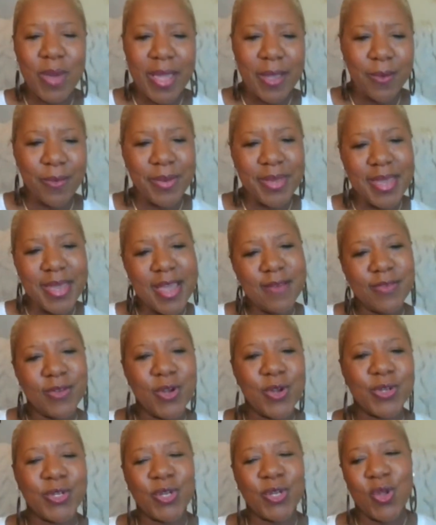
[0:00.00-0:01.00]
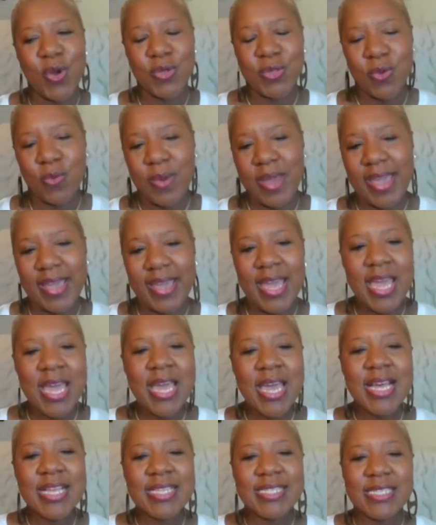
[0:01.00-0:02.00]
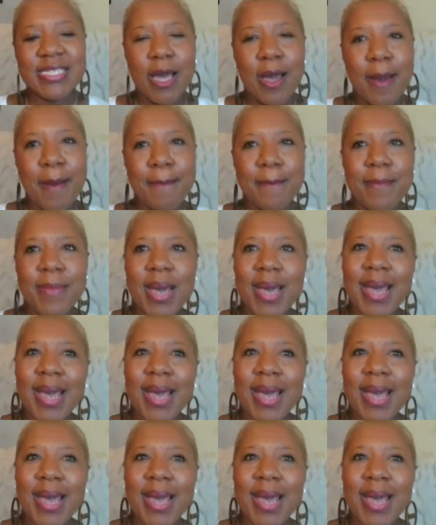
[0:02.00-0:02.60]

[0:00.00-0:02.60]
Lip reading: We have learned along the way some,